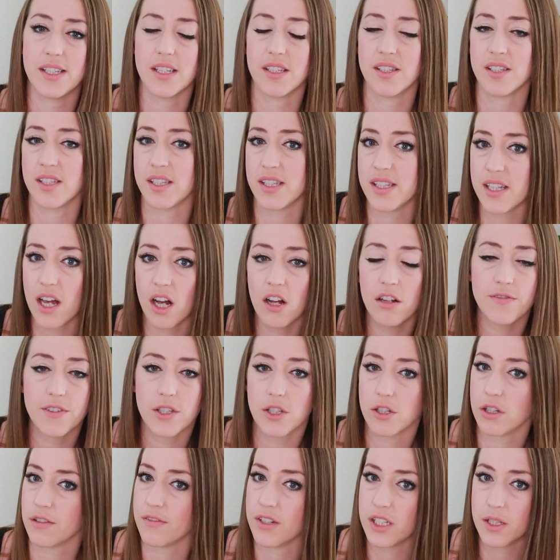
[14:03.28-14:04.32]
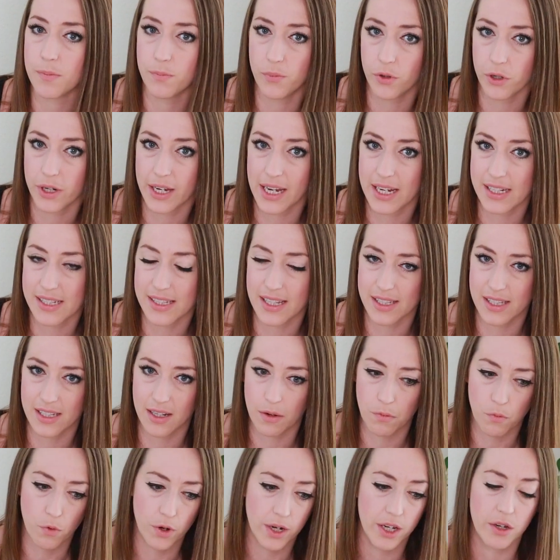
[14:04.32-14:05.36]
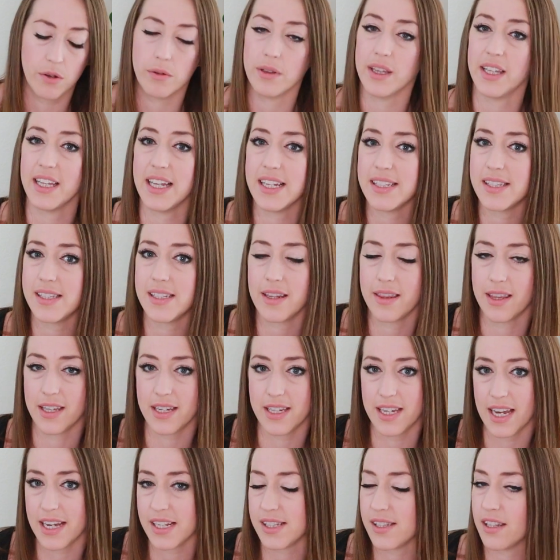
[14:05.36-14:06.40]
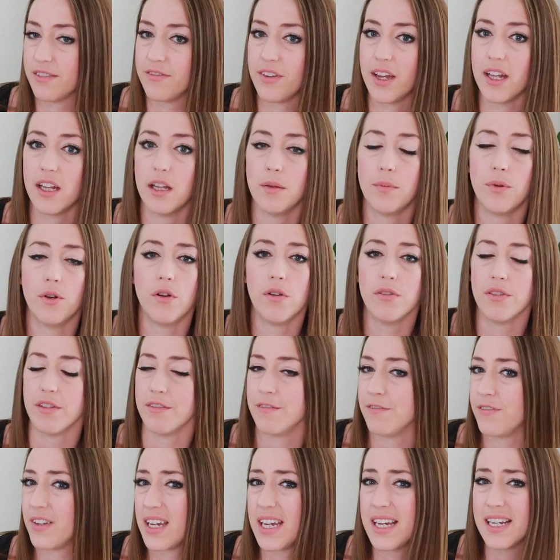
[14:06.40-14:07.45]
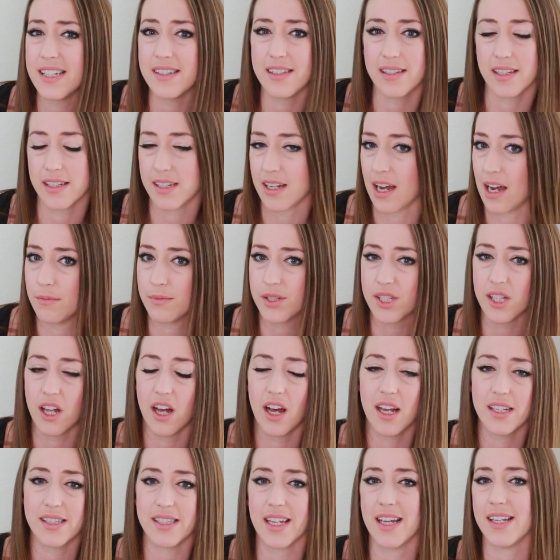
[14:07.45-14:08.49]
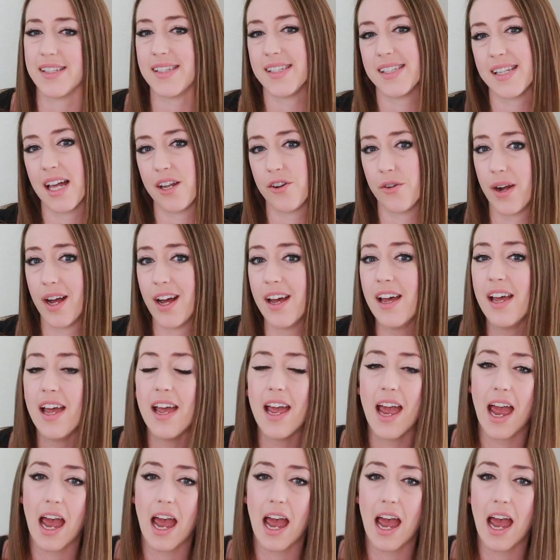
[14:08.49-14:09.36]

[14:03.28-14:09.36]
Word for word: It's a self-service booking system where you list the dates available, the fees, the time slots, etc.,